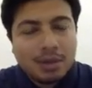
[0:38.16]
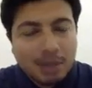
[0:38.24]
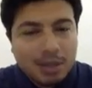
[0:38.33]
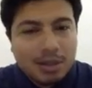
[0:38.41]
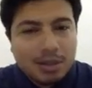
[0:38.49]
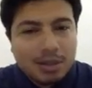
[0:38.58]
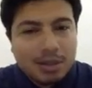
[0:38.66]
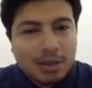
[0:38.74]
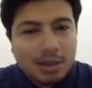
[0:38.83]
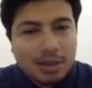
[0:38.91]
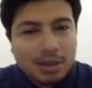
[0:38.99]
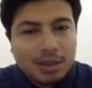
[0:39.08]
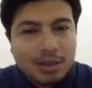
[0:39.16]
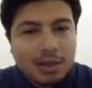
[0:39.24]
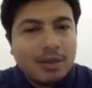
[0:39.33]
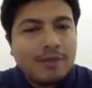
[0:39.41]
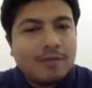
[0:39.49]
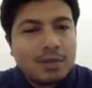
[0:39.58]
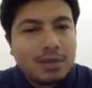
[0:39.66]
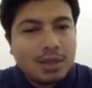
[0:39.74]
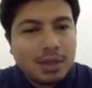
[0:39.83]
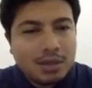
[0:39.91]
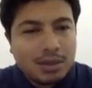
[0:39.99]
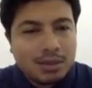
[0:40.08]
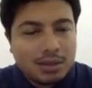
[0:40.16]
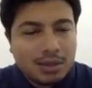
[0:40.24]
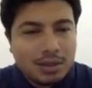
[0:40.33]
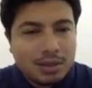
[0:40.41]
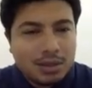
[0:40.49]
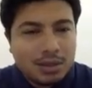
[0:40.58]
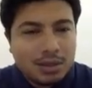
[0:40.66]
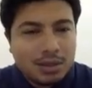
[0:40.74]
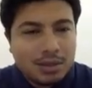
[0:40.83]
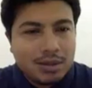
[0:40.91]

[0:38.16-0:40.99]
is if sentences.